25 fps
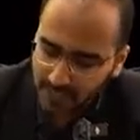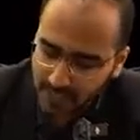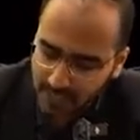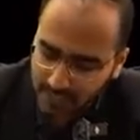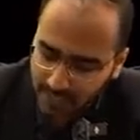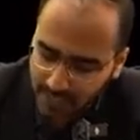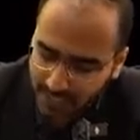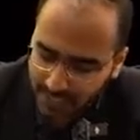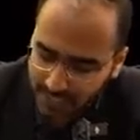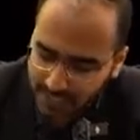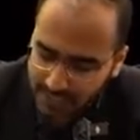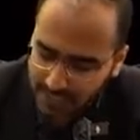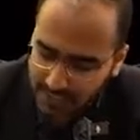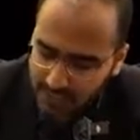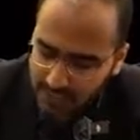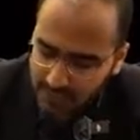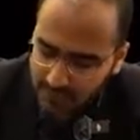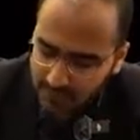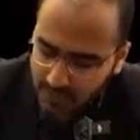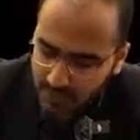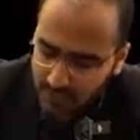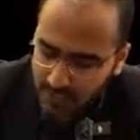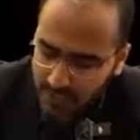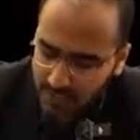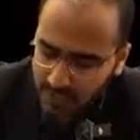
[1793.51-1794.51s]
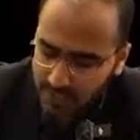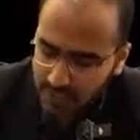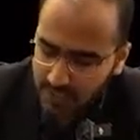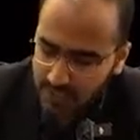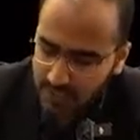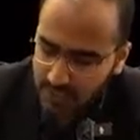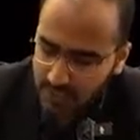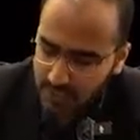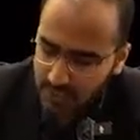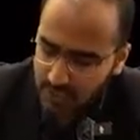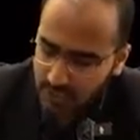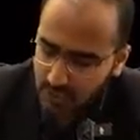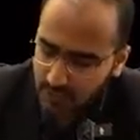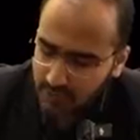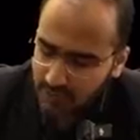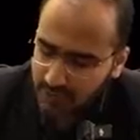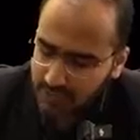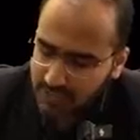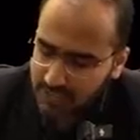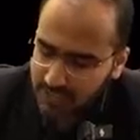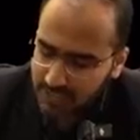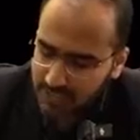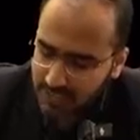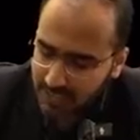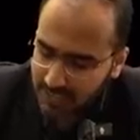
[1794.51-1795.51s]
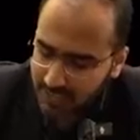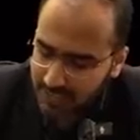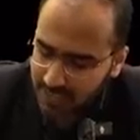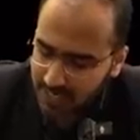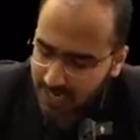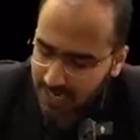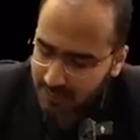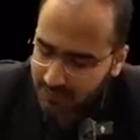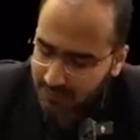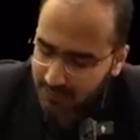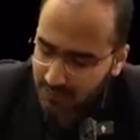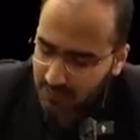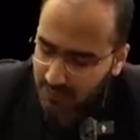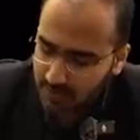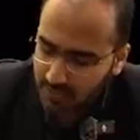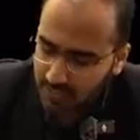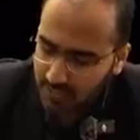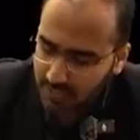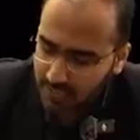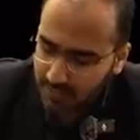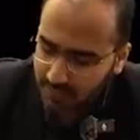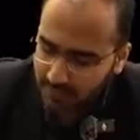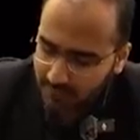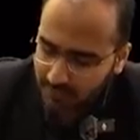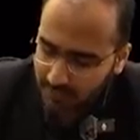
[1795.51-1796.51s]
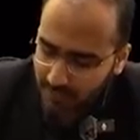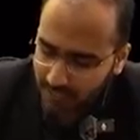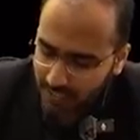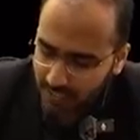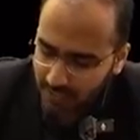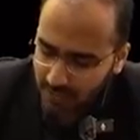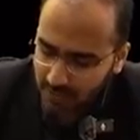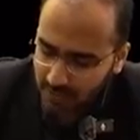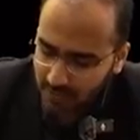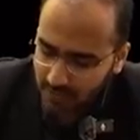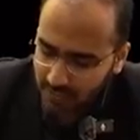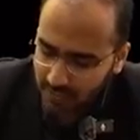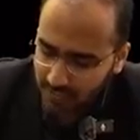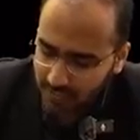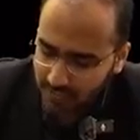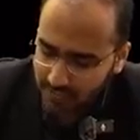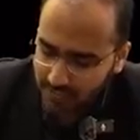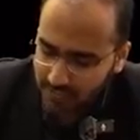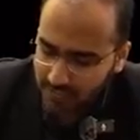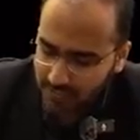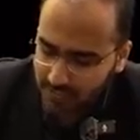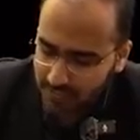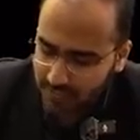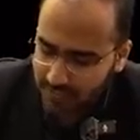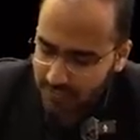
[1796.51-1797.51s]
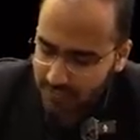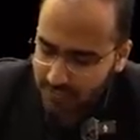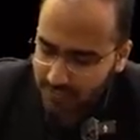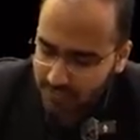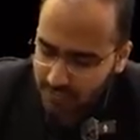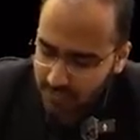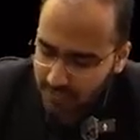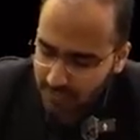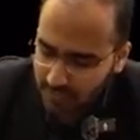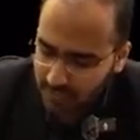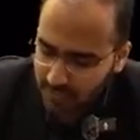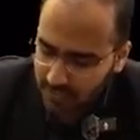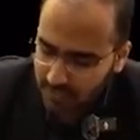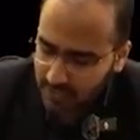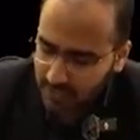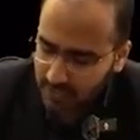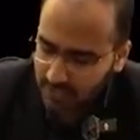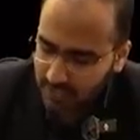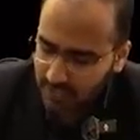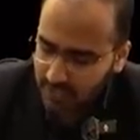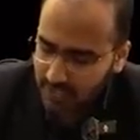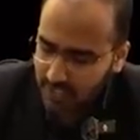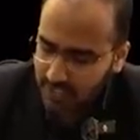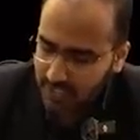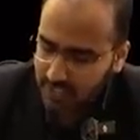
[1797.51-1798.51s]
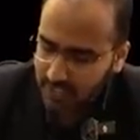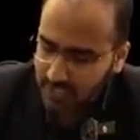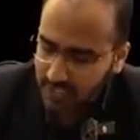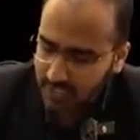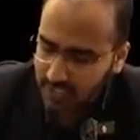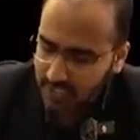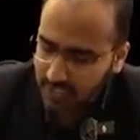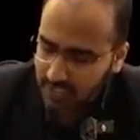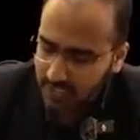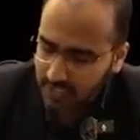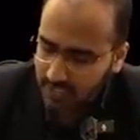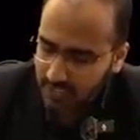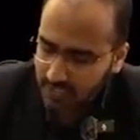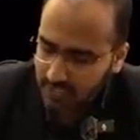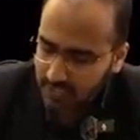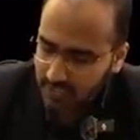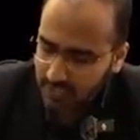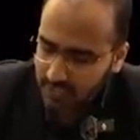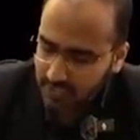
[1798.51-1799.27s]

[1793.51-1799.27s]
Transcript: Next is what? You will see a capnograph value like this. Yani ke